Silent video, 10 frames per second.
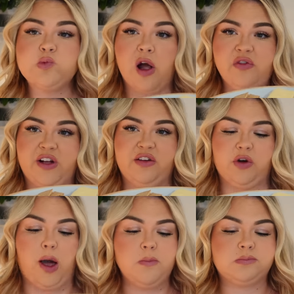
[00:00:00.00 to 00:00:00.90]
our
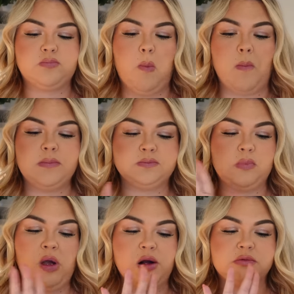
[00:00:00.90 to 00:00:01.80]
favorite,
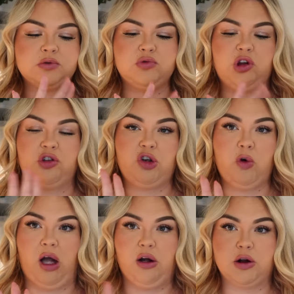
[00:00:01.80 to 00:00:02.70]
some cheese and
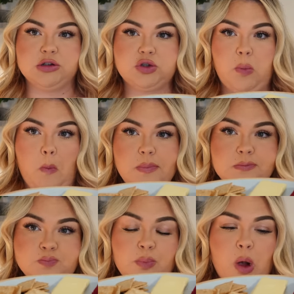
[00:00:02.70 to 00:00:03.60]
crackers,
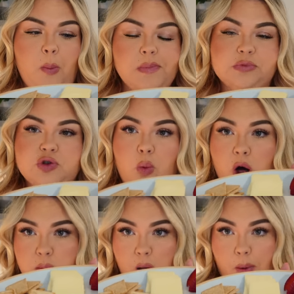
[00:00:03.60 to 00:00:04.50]
and some
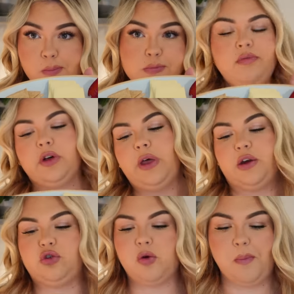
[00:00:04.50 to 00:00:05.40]
watermelon.
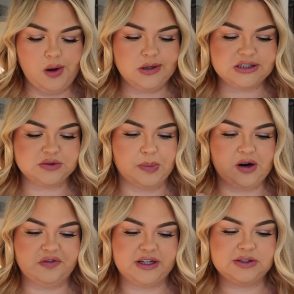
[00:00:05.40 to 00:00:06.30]
Delish. Like the
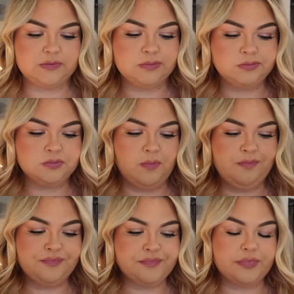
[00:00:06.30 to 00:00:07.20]
perfect
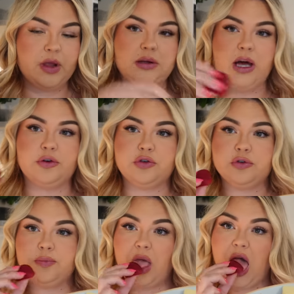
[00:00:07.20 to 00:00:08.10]
lunch.